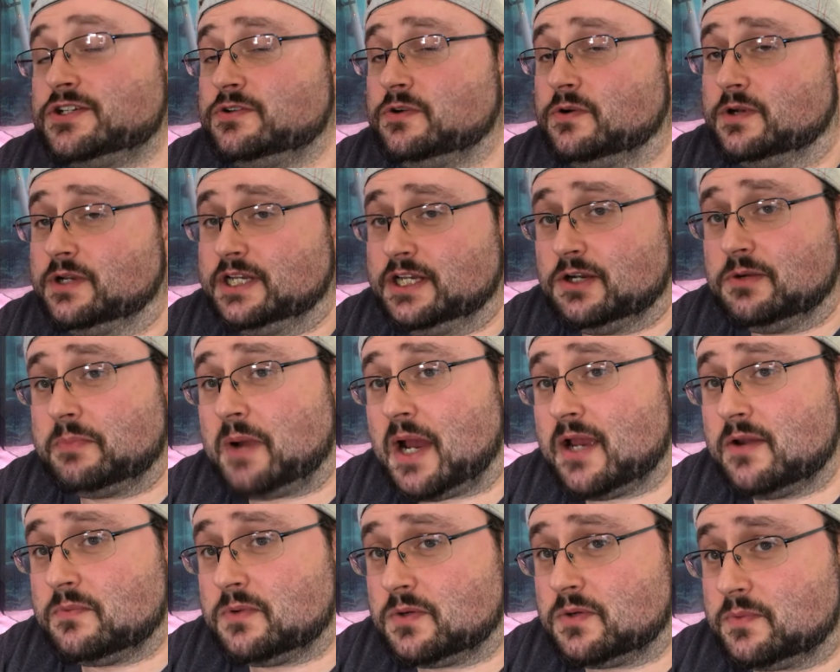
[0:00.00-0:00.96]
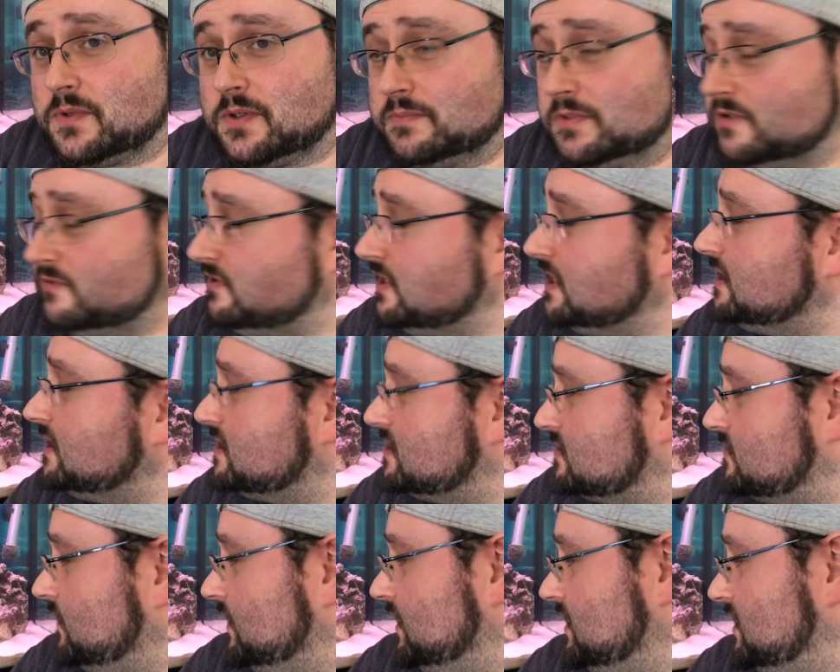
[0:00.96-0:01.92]
store nearby where we're moving
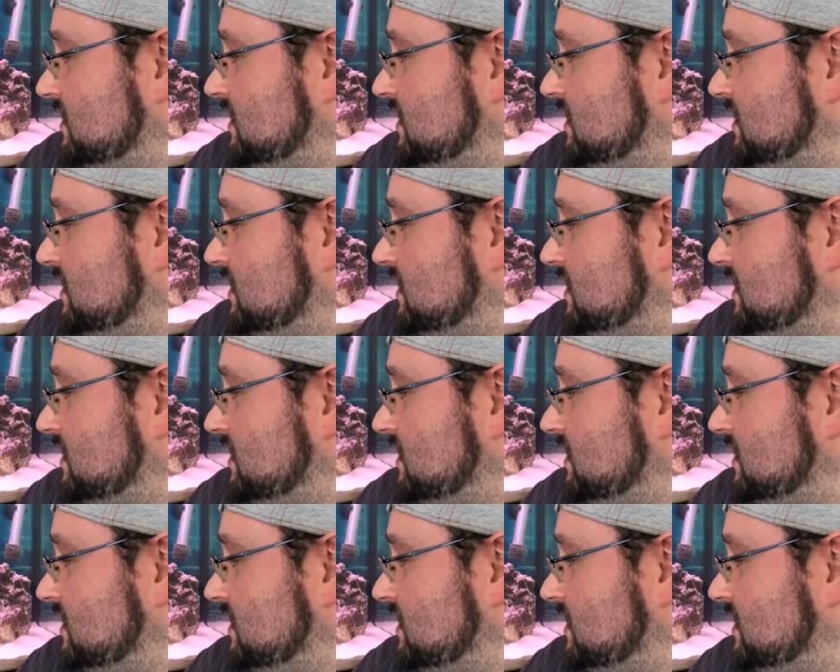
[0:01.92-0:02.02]
that's going to